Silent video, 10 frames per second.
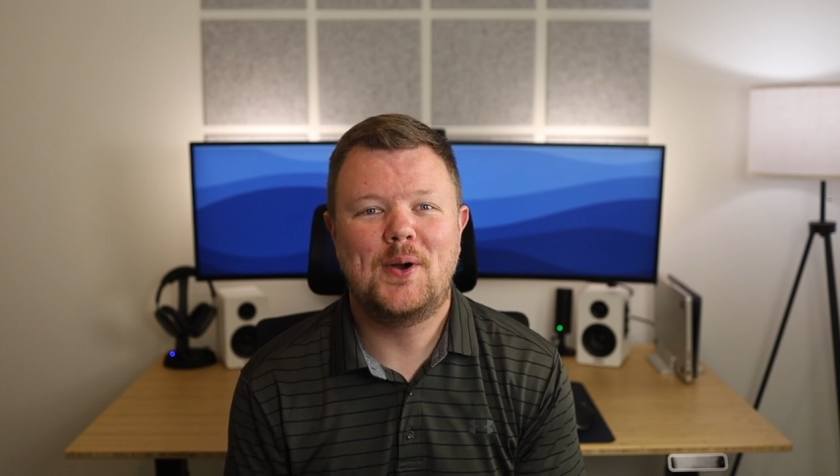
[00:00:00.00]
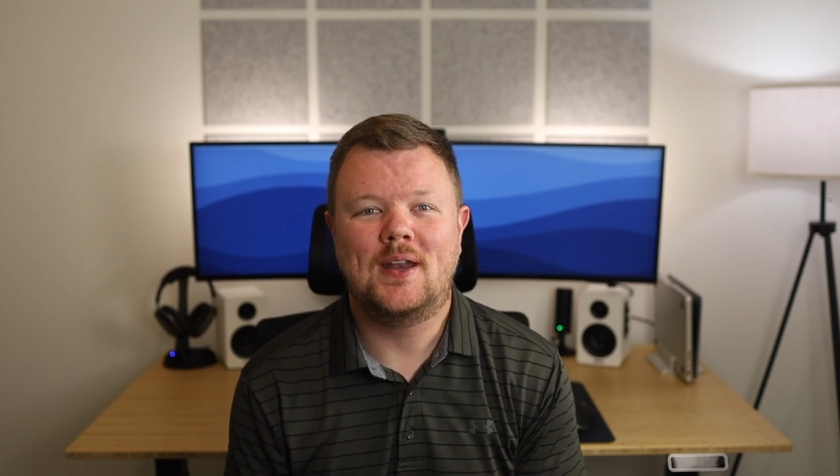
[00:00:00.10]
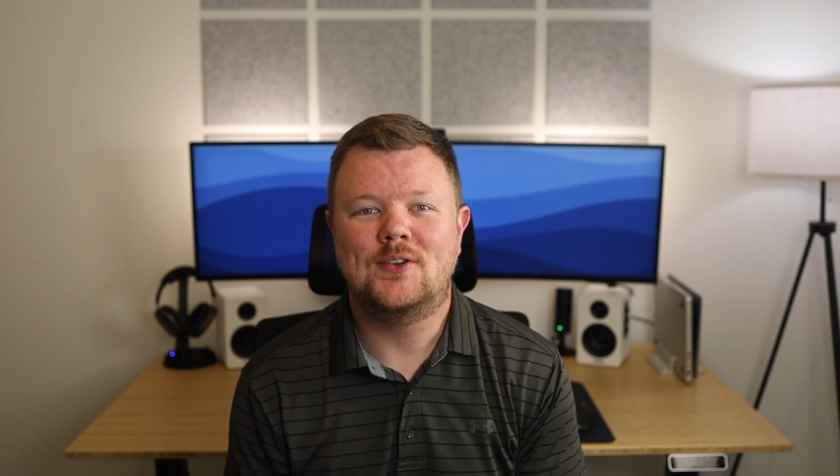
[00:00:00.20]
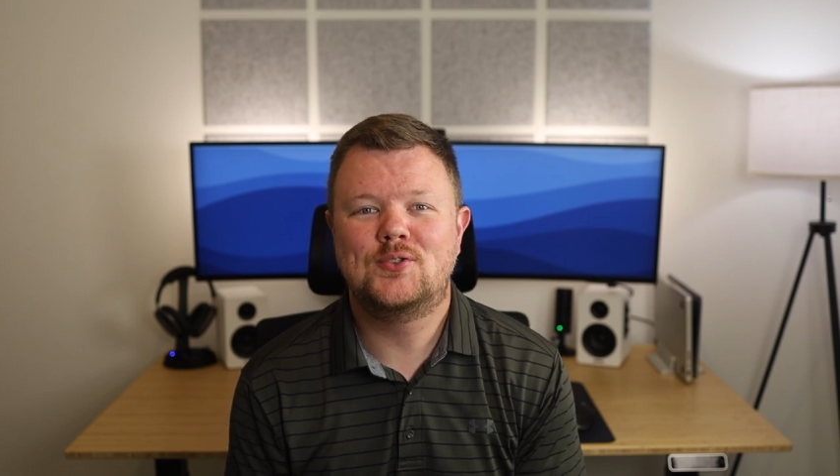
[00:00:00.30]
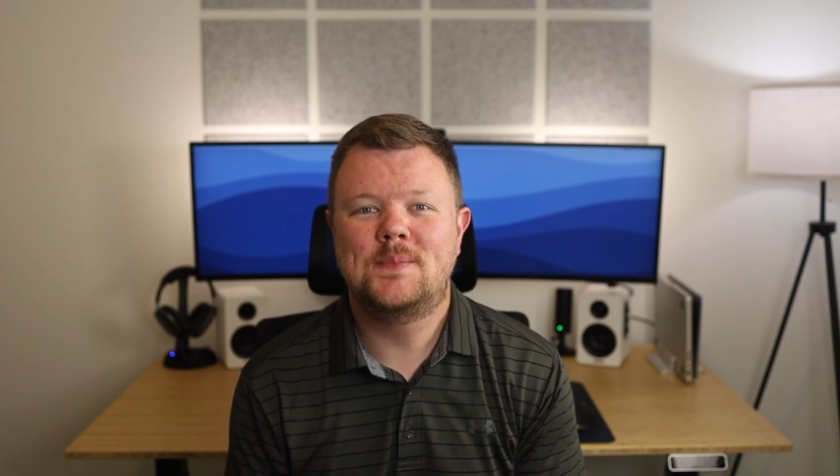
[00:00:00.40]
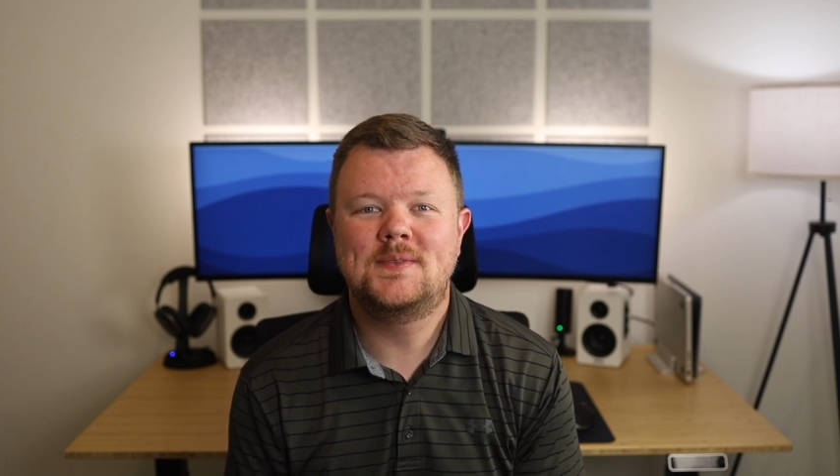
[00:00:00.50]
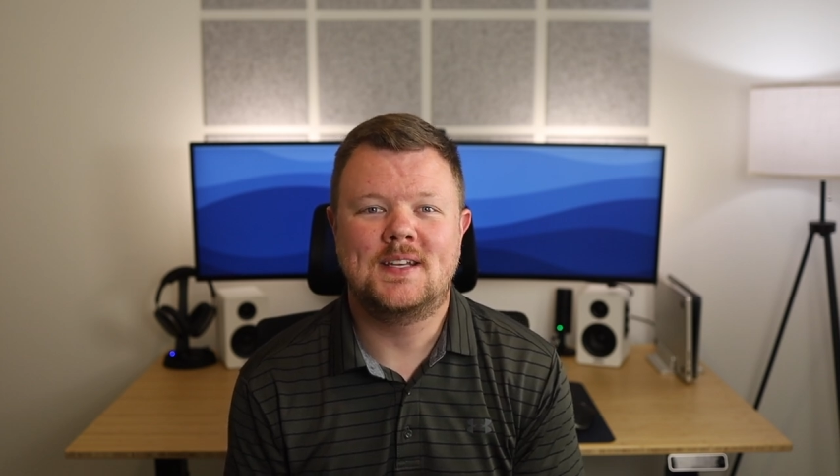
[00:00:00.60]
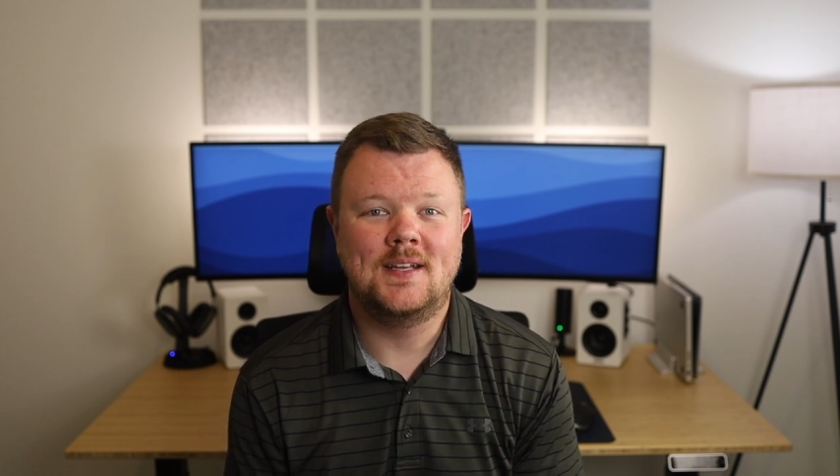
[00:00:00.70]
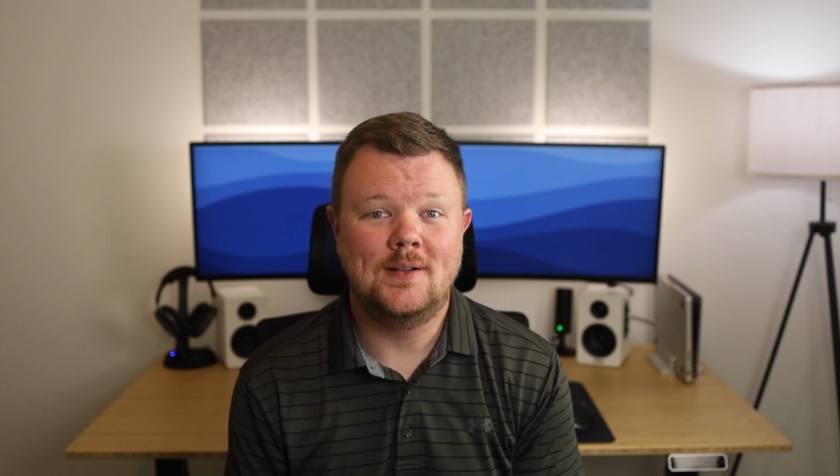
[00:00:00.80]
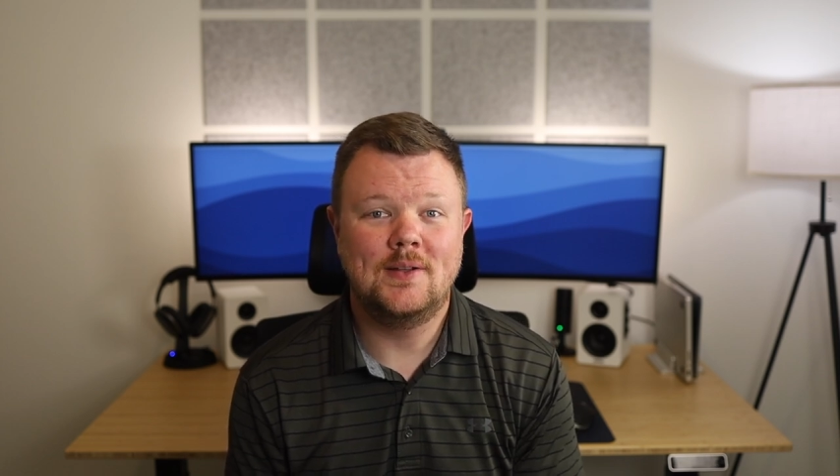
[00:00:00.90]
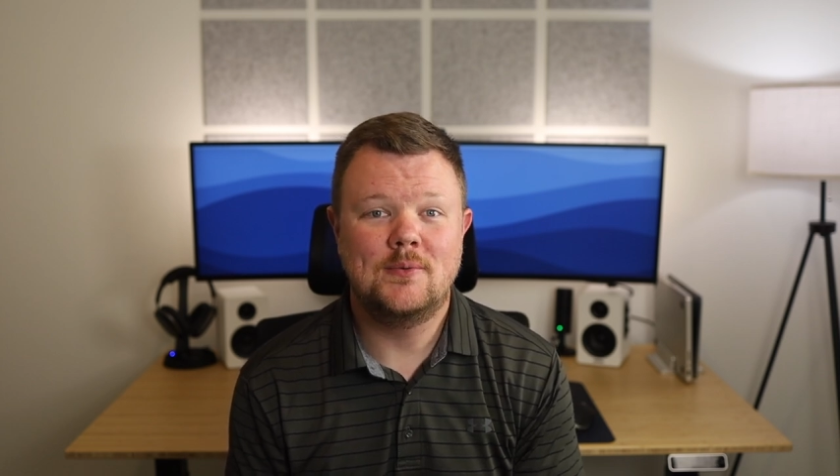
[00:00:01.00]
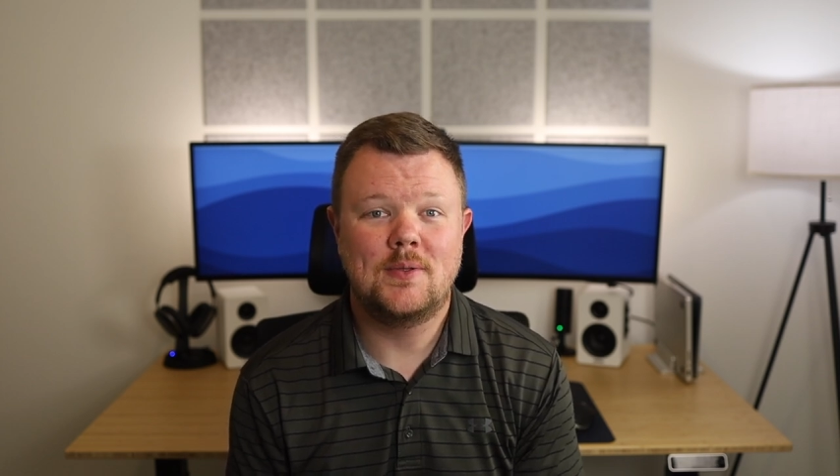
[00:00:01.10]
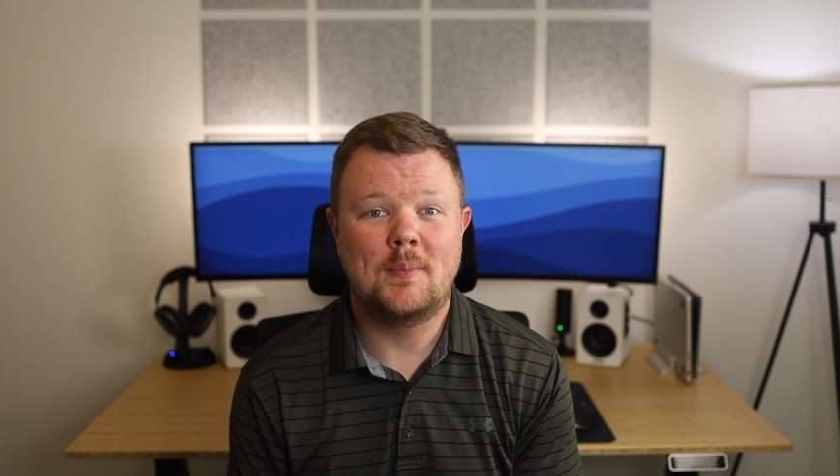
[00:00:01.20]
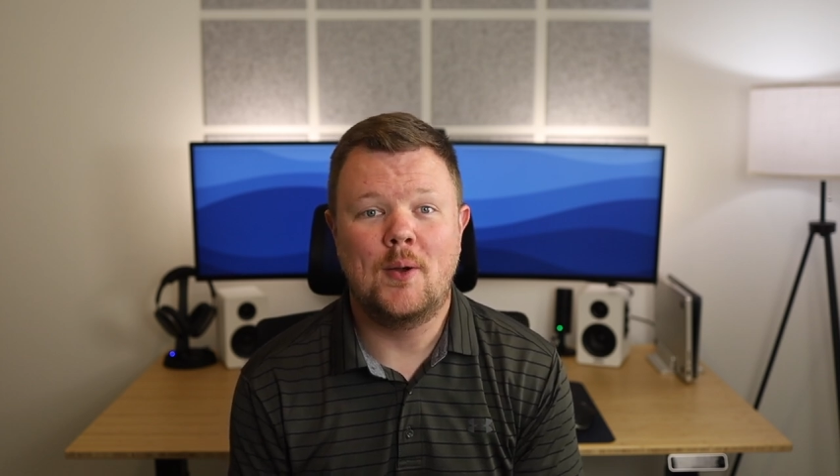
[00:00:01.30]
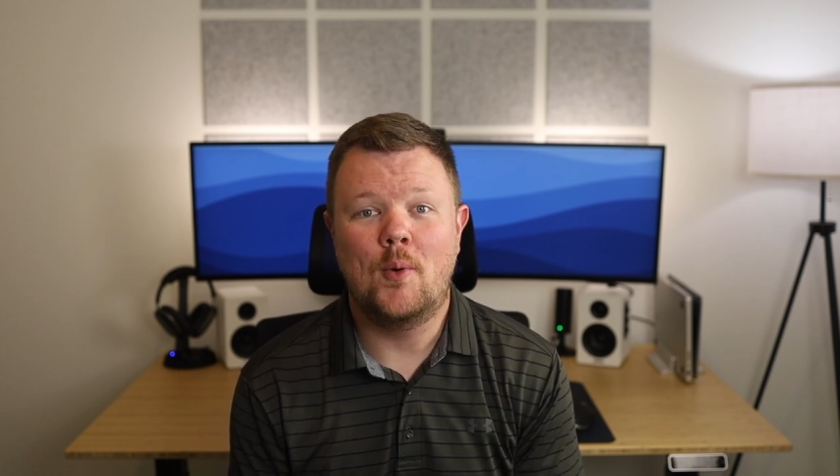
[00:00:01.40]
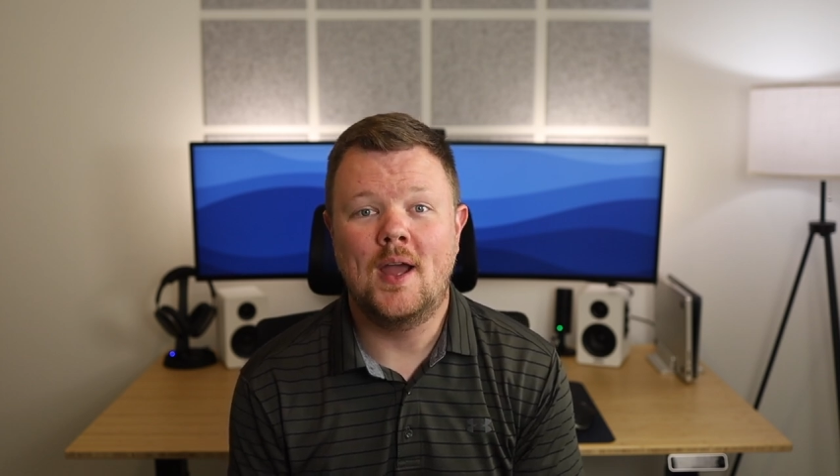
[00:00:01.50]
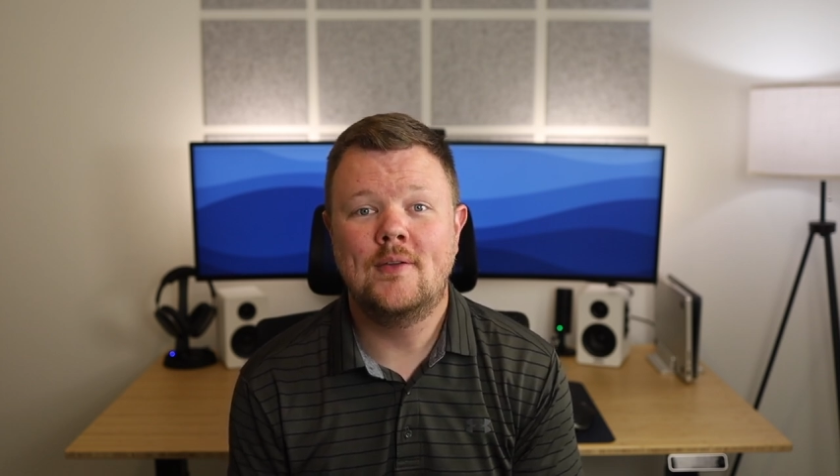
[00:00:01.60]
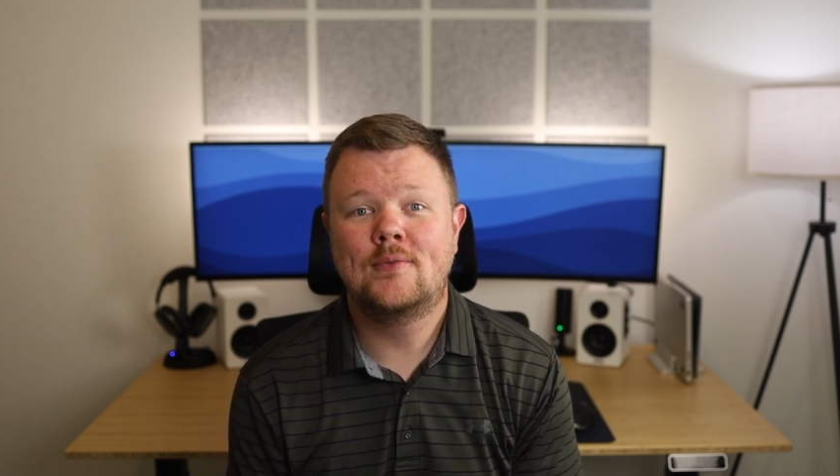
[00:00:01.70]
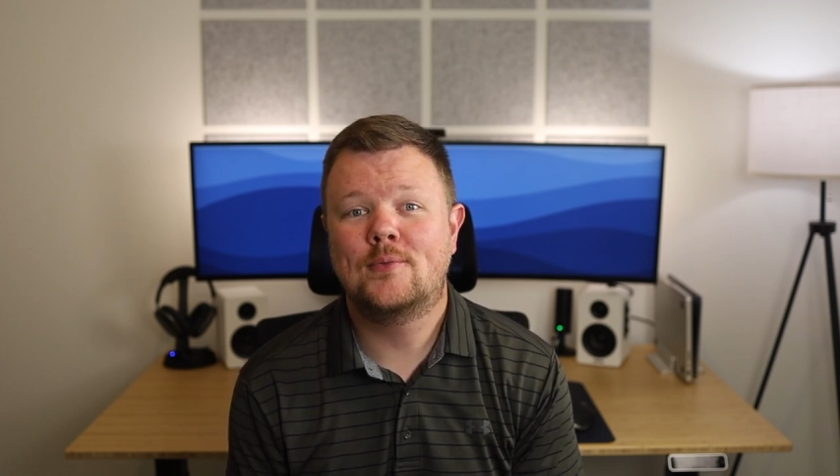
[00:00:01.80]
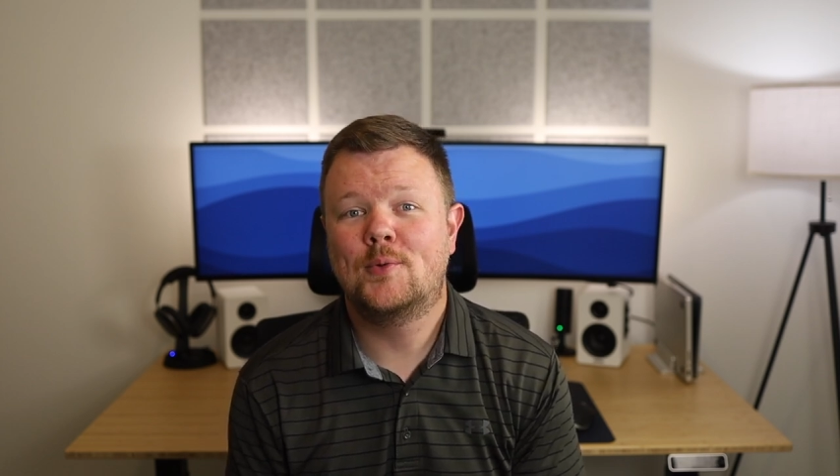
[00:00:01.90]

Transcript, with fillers: on a trip to Italy with my wife,